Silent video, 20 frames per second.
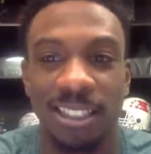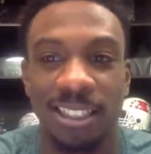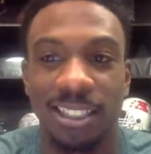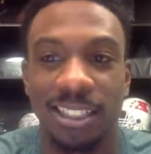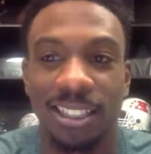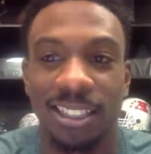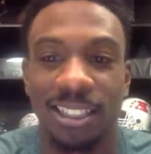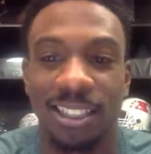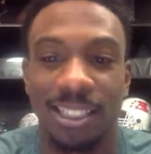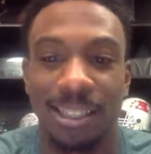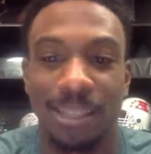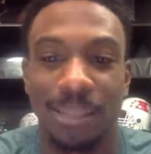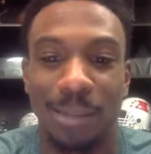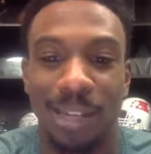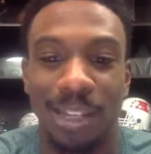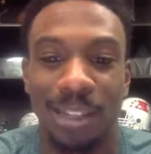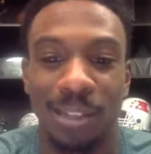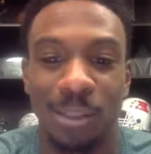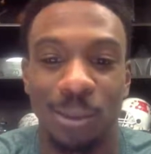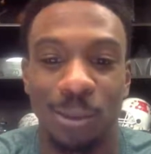And he's
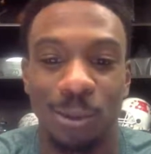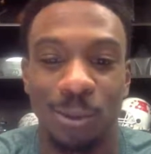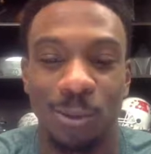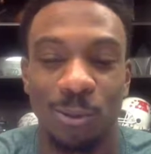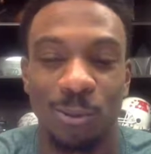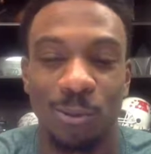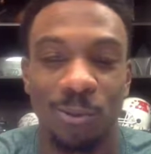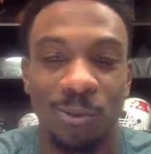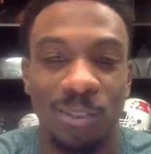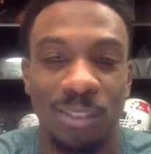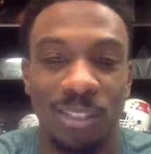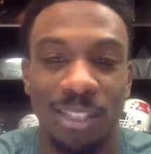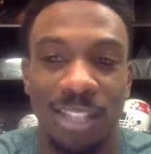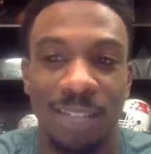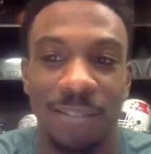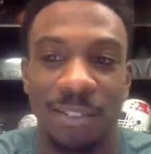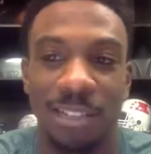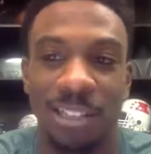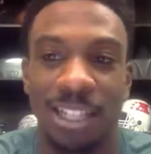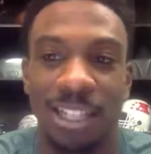somebody who's
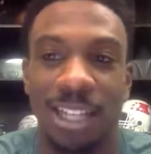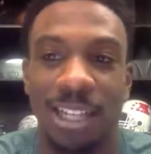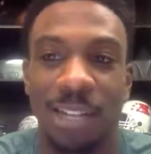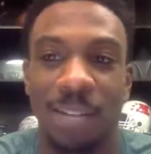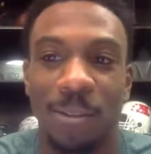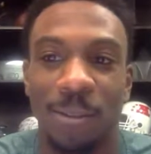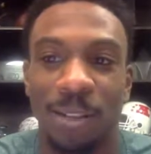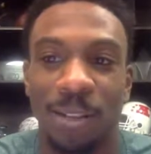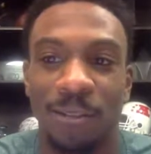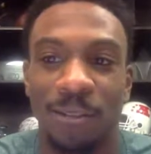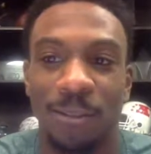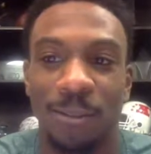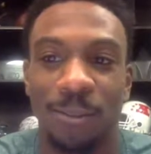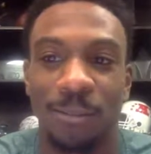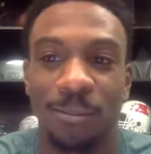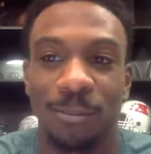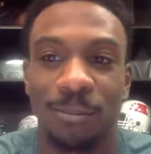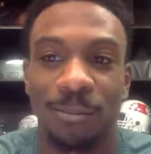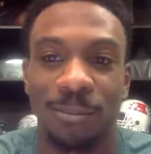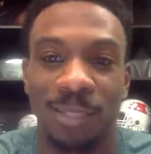never shied away
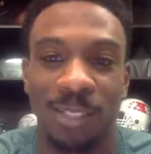from